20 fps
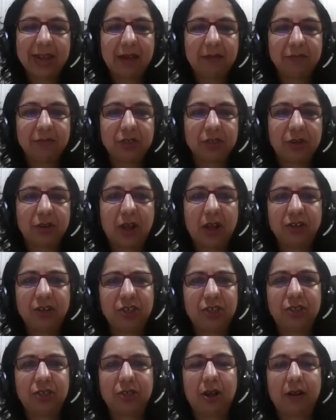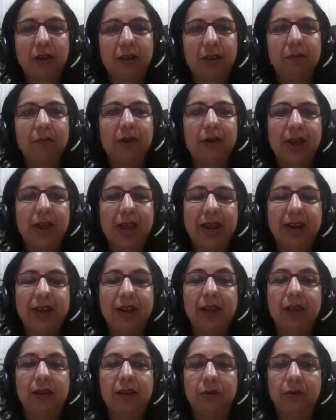I'm not just talking about
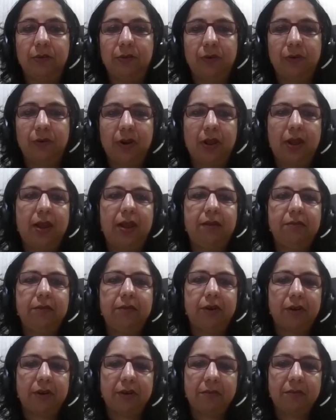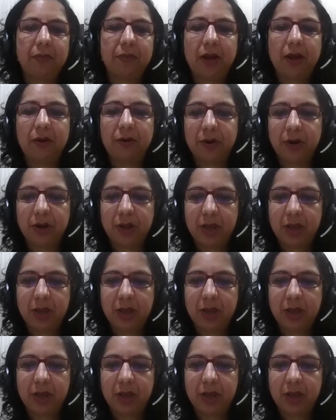idea alone. I'm talking about